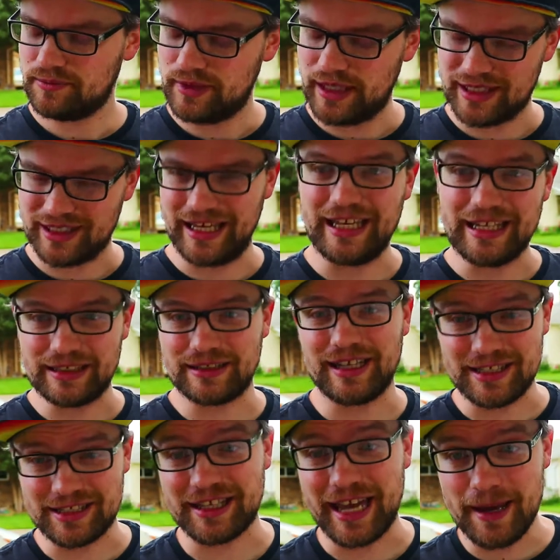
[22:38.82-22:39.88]
It, it,
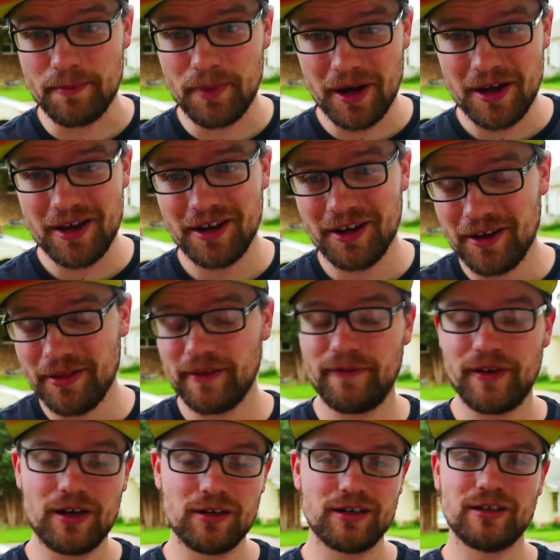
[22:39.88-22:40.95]
escape pod on the
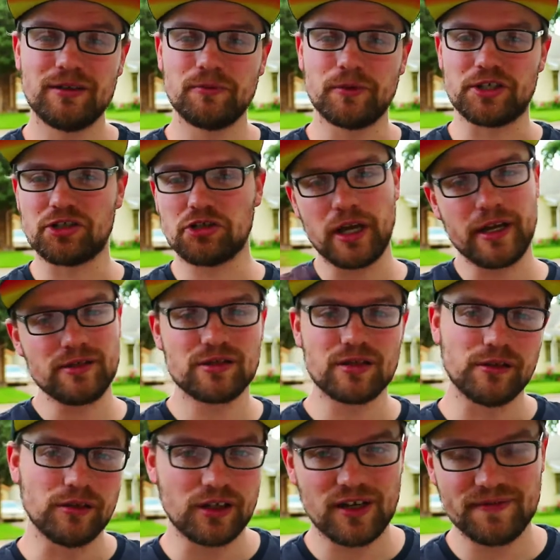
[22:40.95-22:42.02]
Falcon, which changed
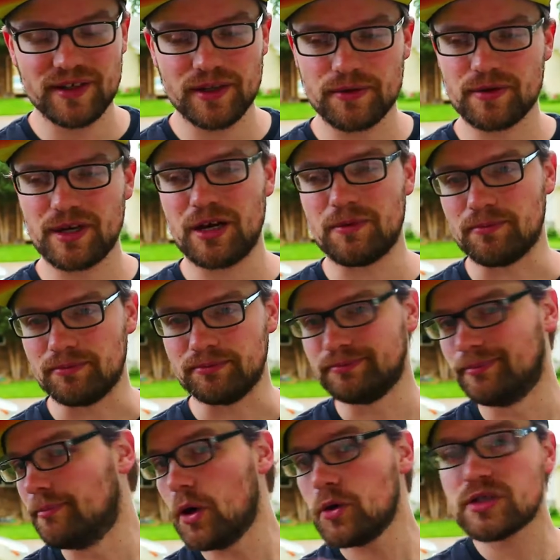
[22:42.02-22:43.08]
the look of it throughout
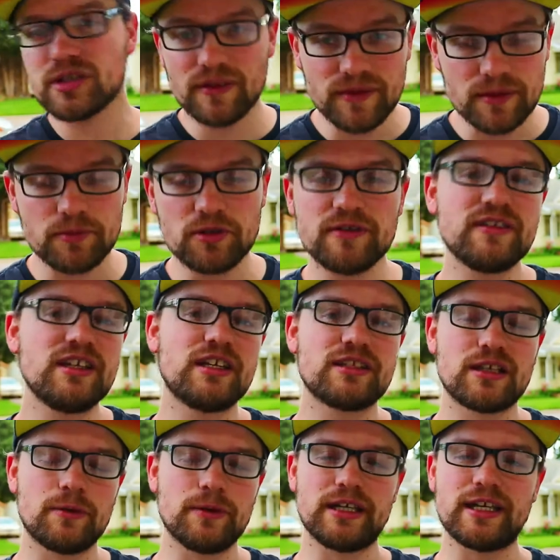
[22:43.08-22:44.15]
most of the movie
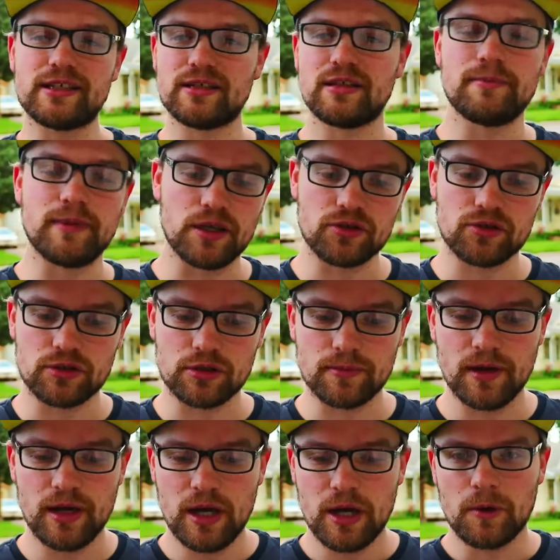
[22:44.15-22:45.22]
until we get to the
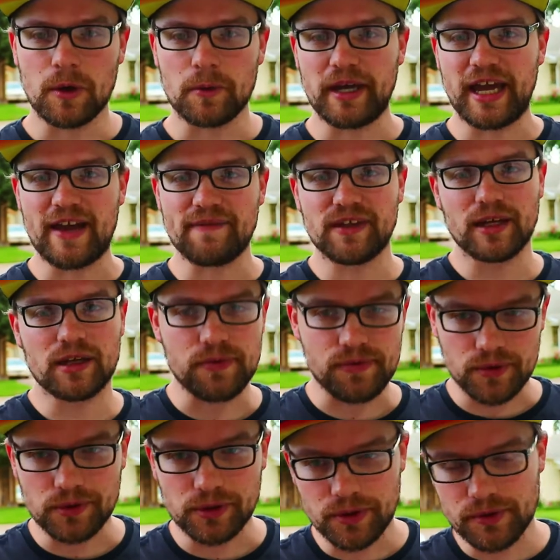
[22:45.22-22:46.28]
Maelstrom, where we have that
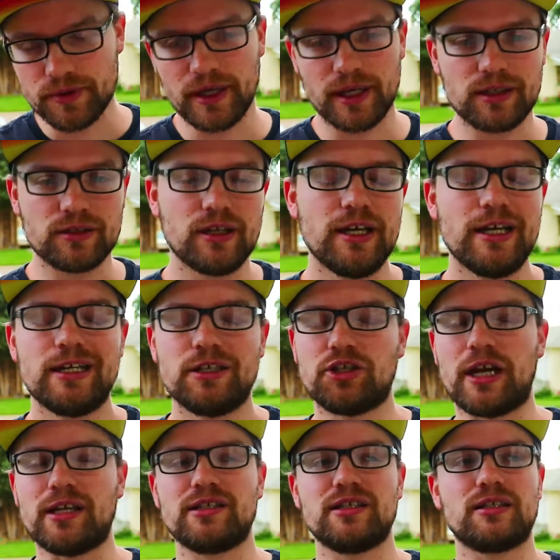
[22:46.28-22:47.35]
Cthulhu thing
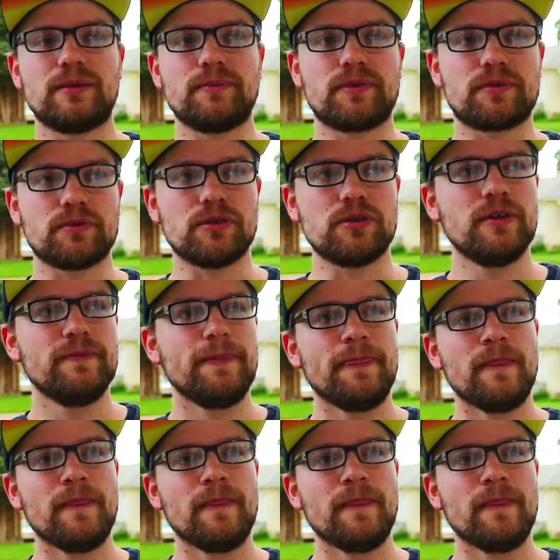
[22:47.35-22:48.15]
chasing them through.